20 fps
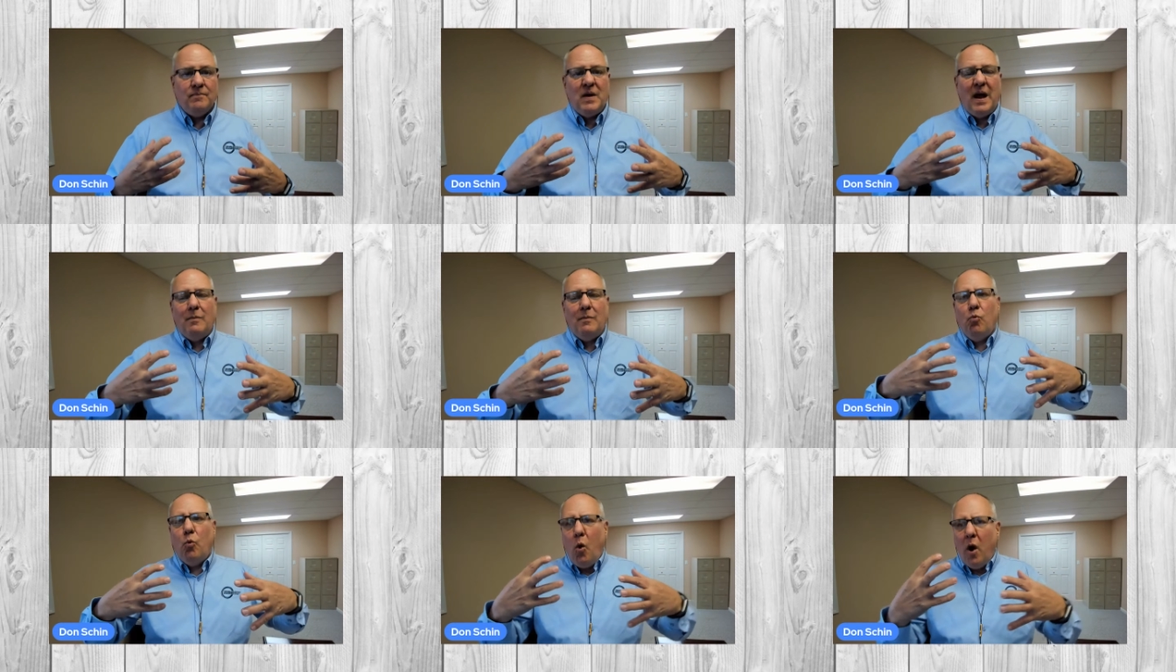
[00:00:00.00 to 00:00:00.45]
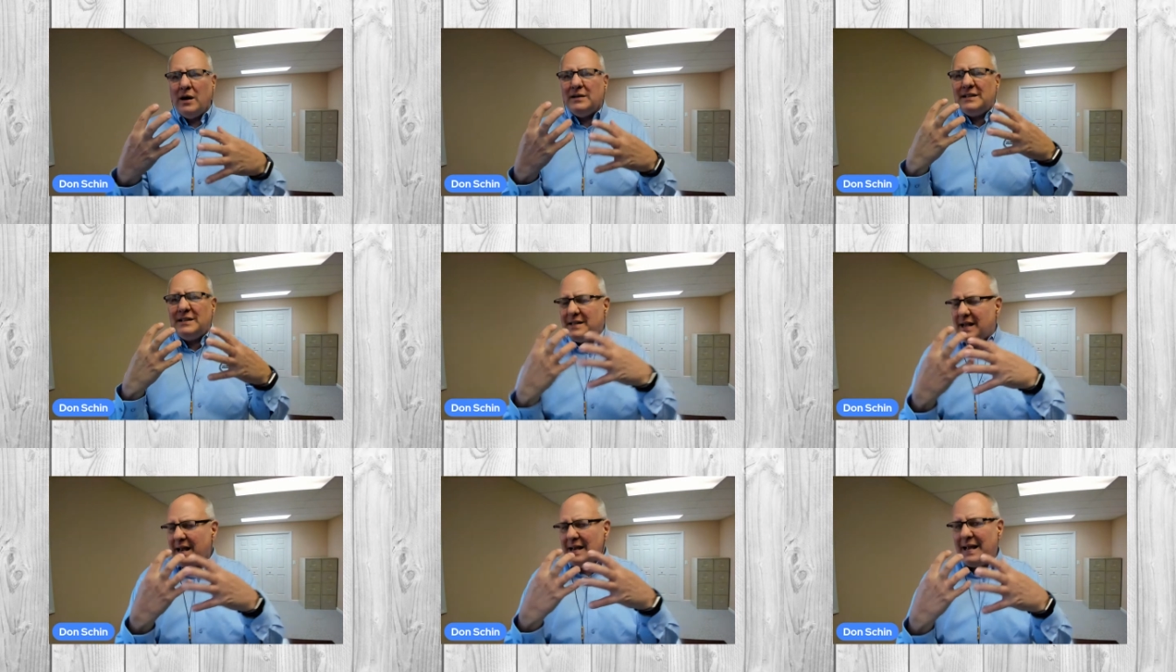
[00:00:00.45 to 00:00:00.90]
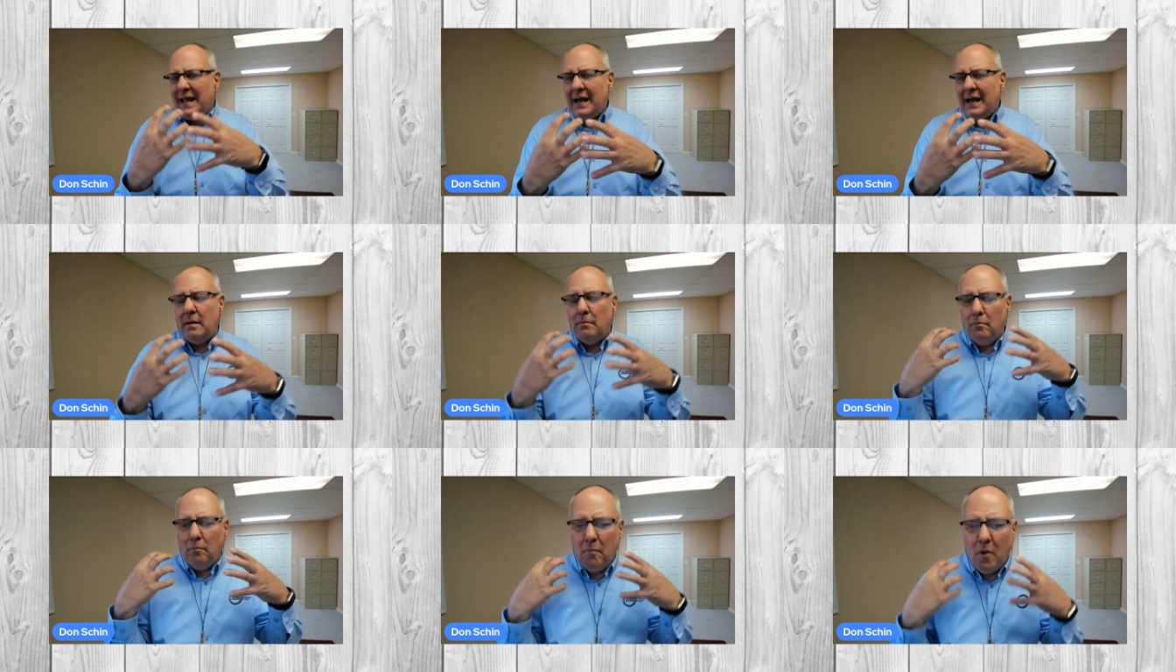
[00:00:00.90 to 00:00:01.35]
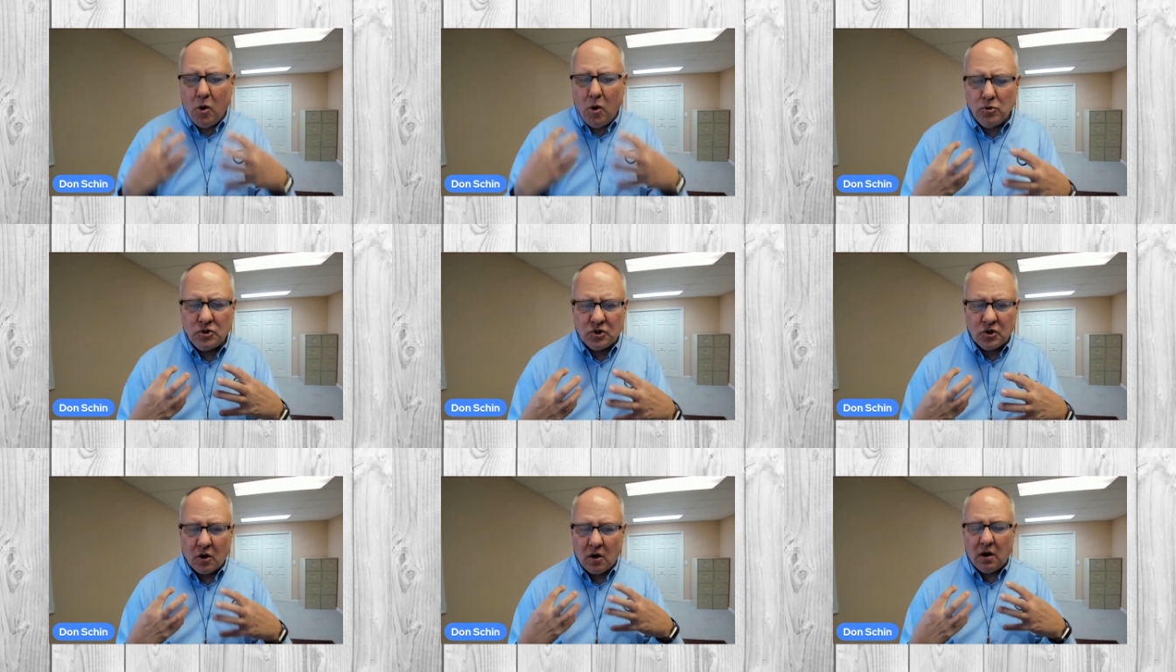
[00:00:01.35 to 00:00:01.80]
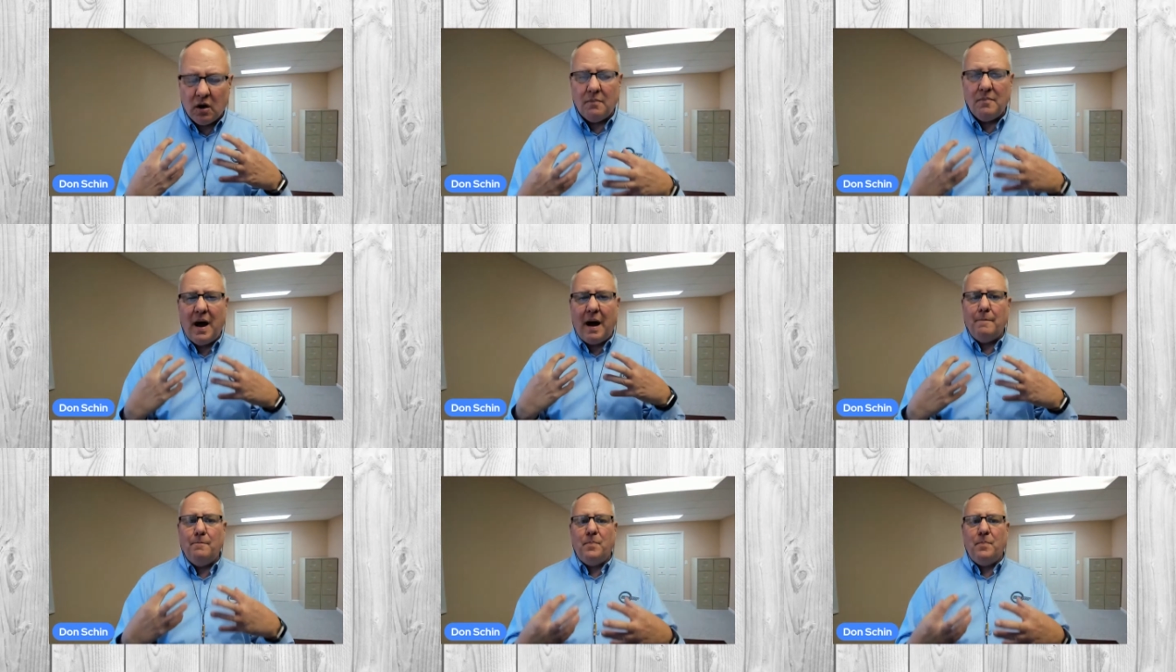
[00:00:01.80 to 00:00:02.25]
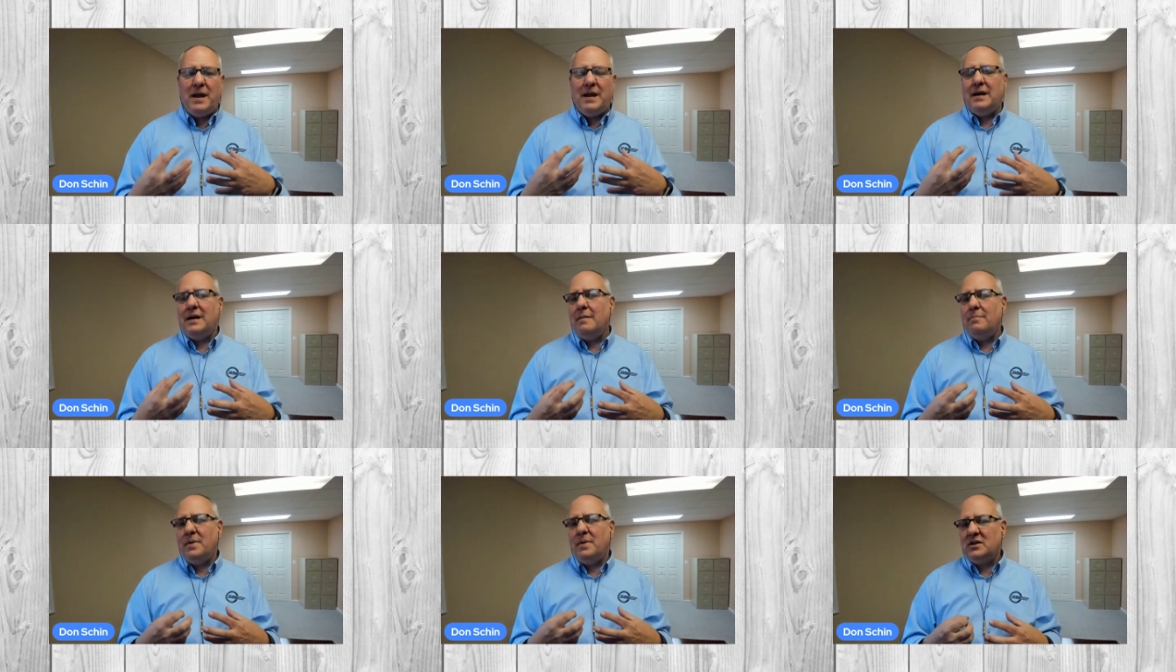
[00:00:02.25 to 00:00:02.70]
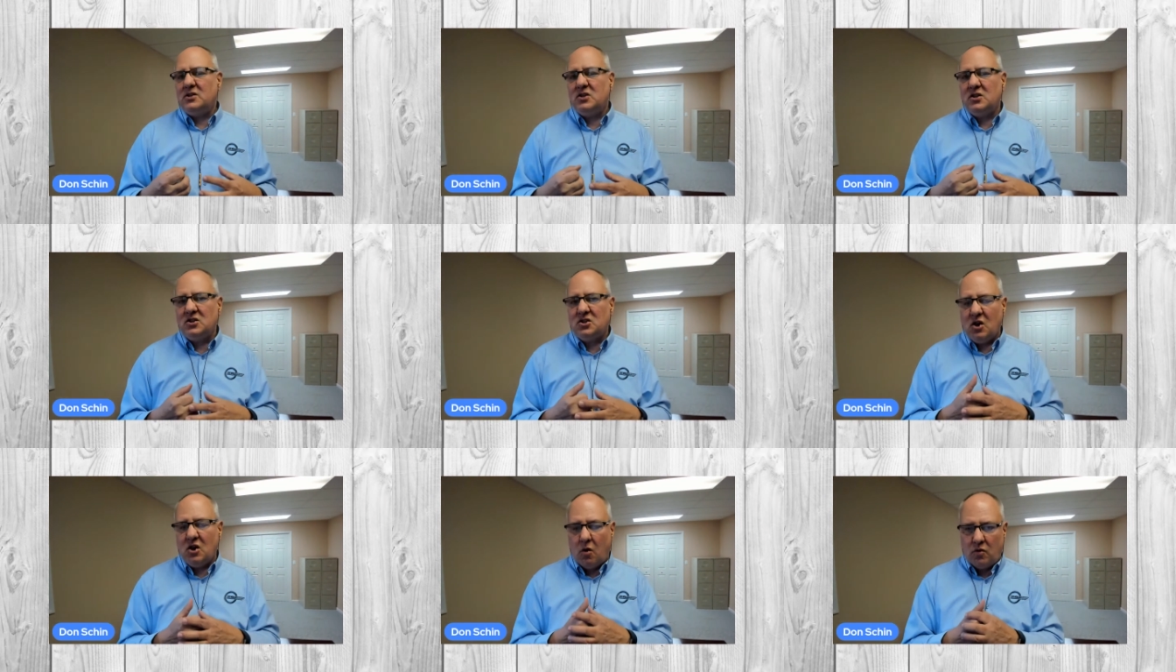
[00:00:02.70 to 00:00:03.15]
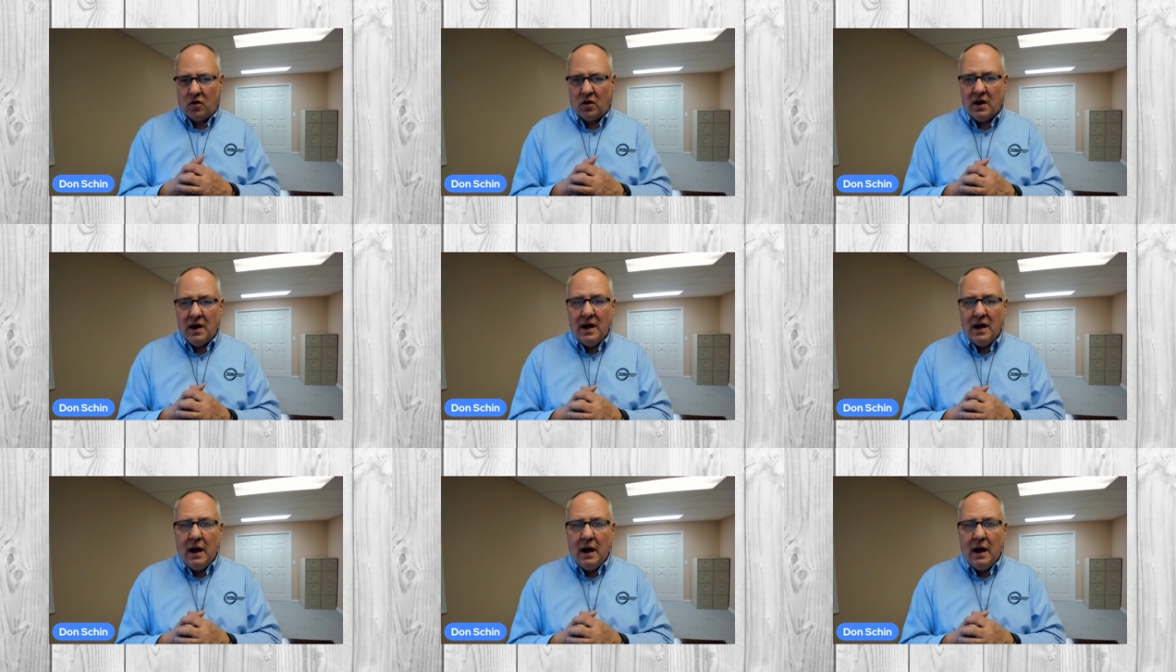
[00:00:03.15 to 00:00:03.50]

And once they get emotional about being a business owner,